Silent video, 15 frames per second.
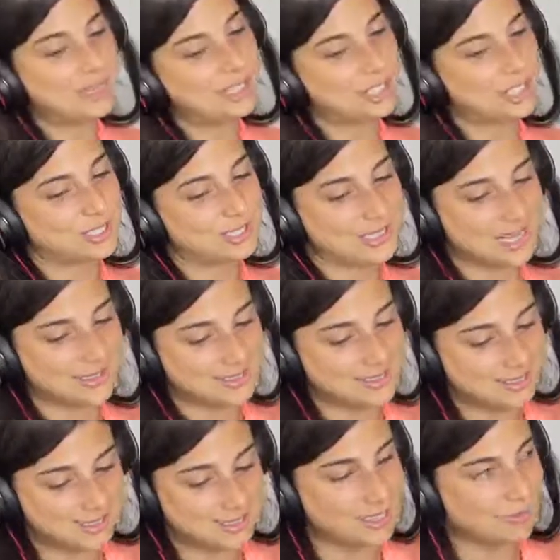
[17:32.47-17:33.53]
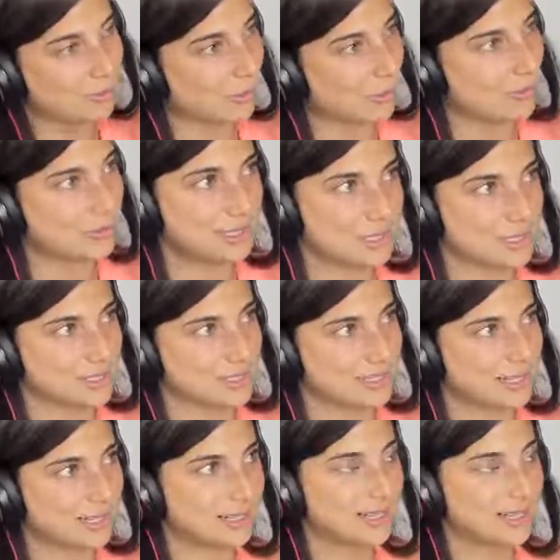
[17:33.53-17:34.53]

peaches has 64 peaches in it.